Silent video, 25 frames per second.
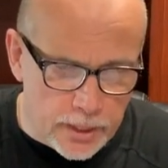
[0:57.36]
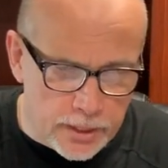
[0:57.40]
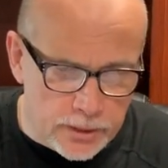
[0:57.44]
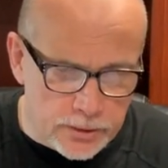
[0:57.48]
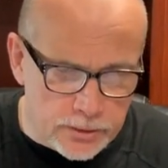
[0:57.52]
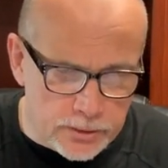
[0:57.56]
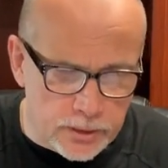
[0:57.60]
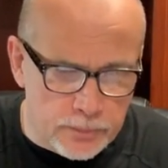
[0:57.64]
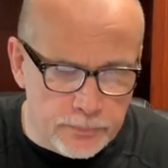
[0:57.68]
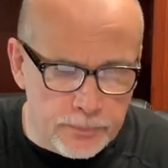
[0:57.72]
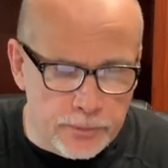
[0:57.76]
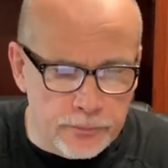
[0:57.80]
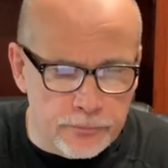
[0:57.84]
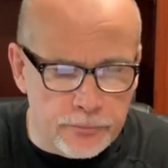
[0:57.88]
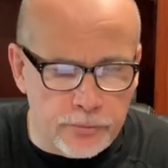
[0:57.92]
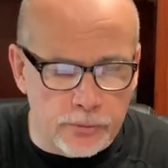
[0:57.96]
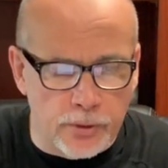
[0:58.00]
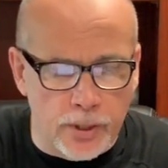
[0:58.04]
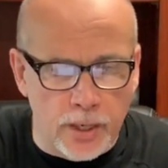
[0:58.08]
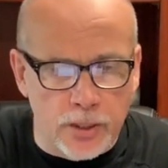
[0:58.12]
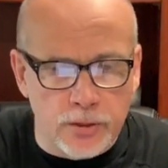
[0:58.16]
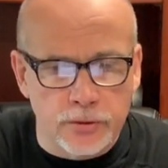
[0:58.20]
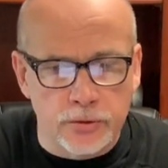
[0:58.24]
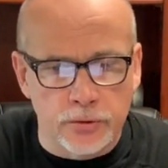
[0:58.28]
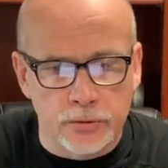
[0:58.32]
something for
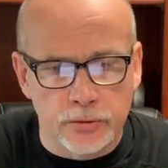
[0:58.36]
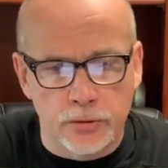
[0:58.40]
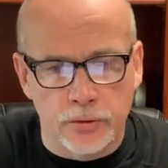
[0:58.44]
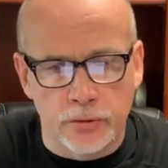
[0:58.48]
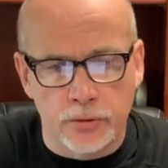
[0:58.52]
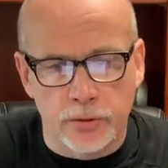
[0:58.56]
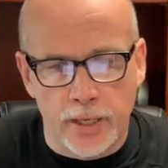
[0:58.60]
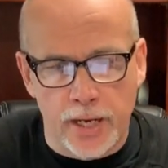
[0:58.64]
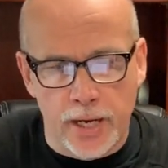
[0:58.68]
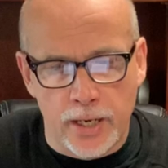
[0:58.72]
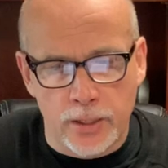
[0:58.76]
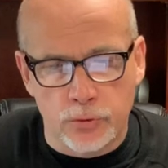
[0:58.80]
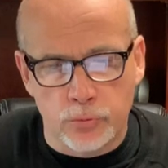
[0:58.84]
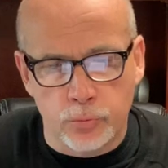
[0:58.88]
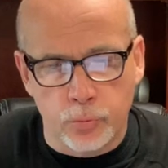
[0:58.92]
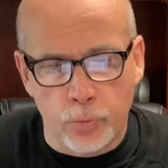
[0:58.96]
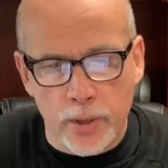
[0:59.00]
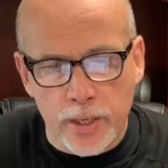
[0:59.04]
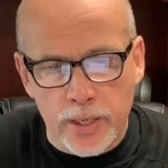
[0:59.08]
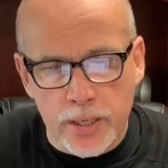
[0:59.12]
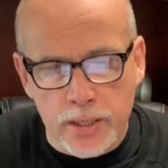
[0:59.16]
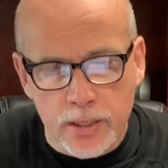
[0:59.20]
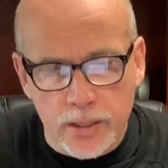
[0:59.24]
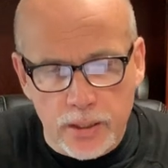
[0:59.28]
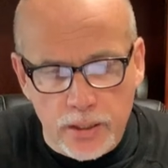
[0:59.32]
us to do as
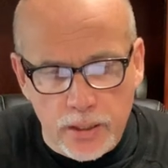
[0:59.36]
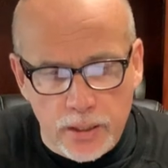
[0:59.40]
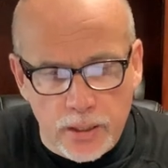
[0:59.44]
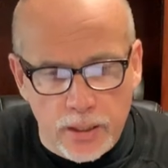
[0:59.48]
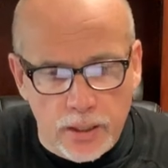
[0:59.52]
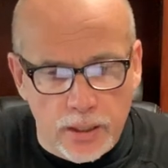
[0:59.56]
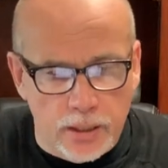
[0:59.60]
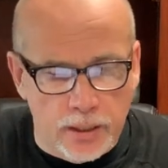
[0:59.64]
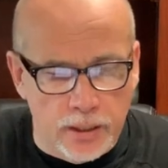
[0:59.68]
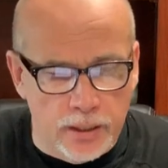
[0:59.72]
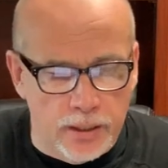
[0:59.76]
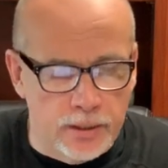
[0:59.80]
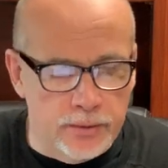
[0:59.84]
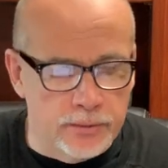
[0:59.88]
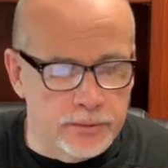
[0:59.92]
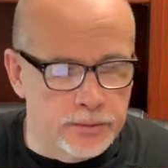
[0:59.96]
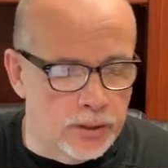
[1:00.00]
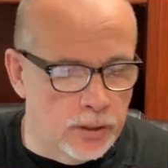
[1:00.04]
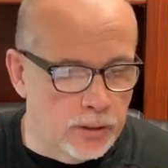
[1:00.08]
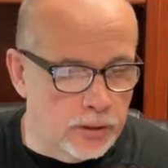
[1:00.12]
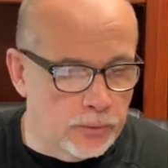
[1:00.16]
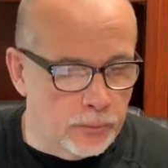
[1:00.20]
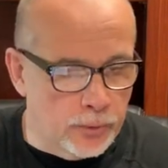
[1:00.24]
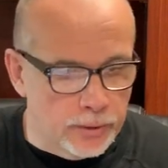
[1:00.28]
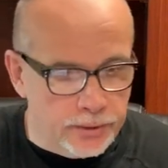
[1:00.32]
we,
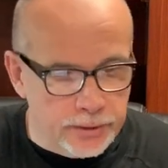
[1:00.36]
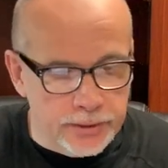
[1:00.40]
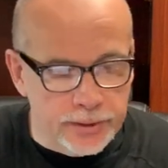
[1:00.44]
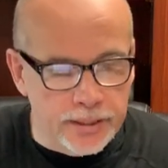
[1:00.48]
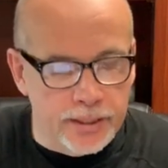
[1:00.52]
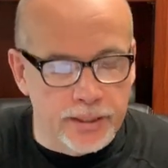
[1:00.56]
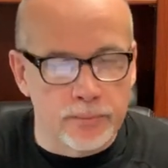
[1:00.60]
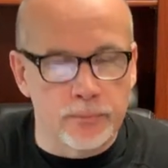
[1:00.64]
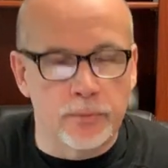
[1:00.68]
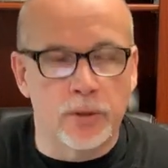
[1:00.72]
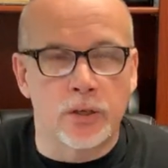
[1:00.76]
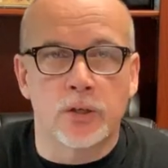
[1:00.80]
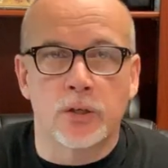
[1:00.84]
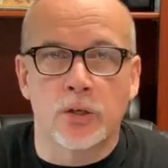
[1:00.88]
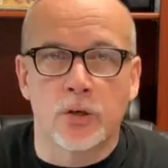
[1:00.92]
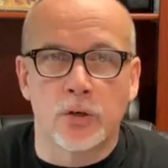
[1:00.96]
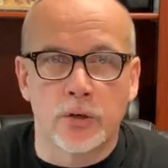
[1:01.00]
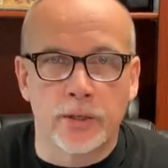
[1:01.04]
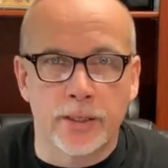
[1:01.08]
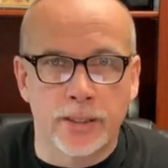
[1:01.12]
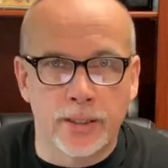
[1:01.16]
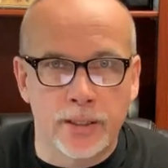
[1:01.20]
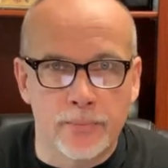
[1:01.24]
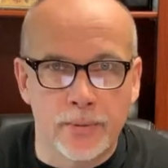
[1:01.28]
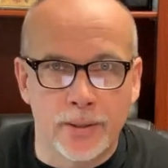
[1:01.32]
once again, I'm not
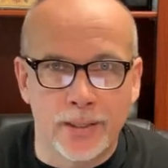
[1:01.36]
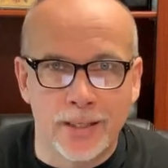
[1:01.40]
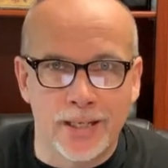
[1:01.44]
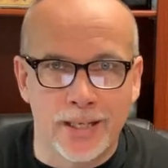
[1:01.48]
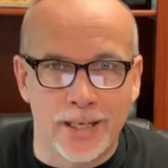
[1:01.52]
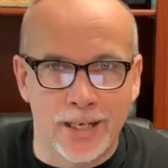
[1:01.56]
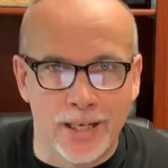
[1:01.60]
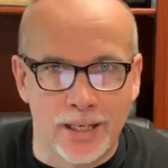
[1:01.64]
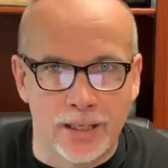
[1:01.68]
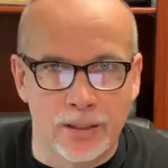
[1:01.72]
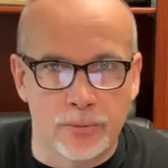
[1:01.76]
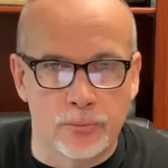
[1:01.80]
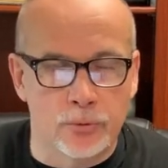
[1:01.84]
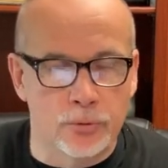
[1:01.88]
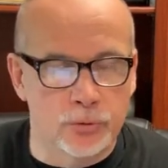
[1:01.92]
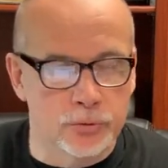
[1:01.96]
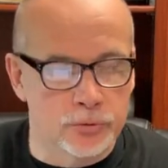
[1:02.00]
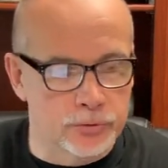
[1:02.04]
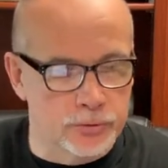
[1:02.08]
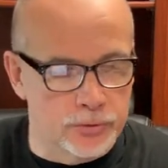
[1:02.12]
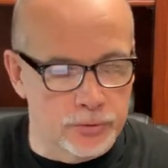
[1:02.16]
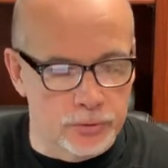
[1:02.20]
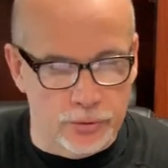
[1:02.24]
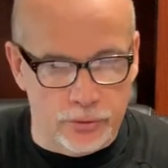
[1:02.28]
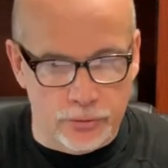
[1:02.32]
calling anybody
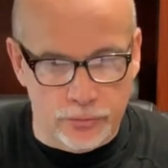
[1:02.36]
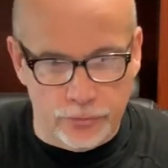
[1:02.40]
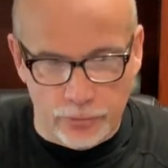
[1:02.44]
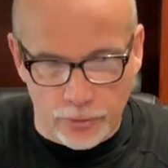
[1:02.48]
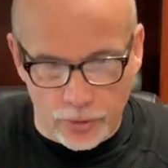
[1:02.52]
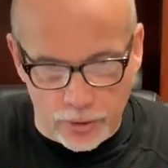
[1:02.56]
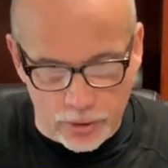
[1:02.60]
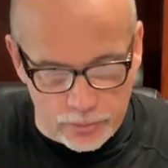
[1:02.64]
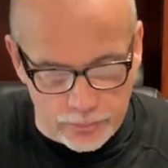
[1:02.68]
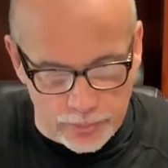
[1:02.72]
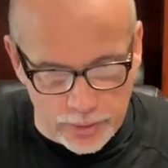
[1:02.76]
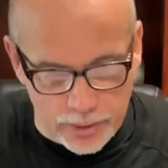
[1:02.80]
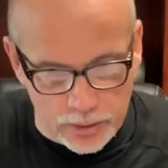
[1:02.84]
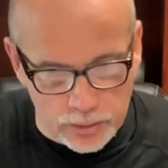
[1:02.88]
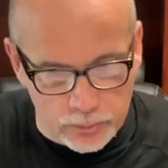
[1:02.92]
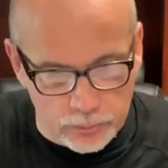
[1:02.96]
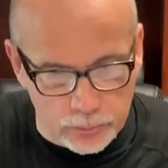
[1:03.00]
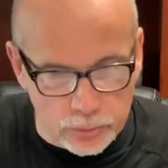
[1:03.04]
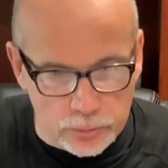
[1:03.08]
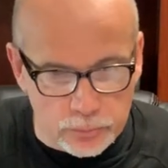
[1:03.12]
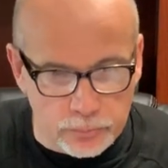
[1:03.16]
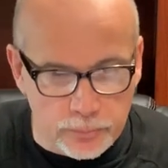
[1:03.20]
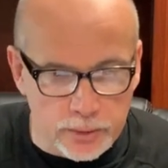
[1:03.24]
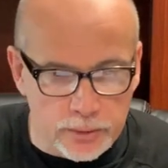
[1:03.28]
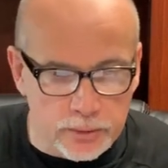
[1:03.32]
animals or farm
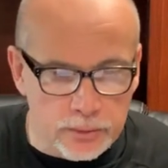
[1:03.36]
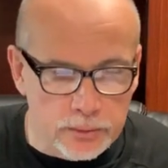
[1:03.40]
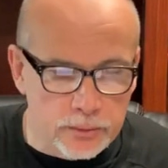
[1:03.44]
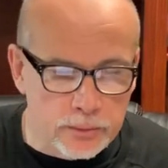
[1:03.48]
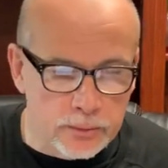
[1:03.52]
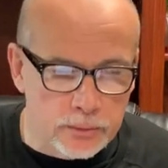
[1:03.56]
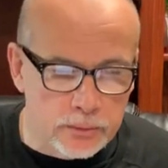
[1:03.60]
animals, but